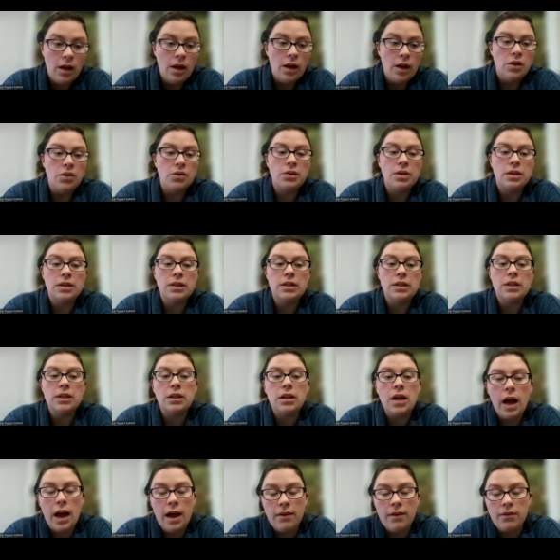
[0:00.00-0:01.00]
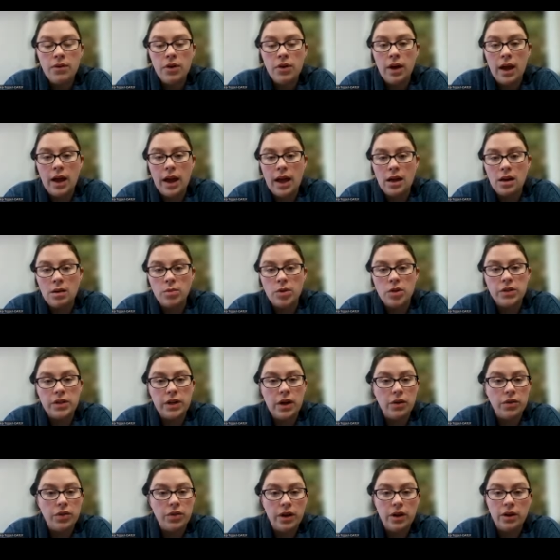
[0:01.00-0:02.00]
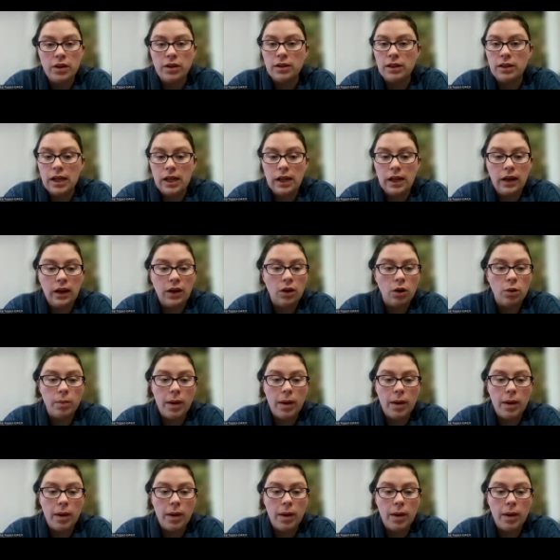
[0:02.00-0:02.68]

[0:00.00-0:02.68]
You can still have your animals out there gleaning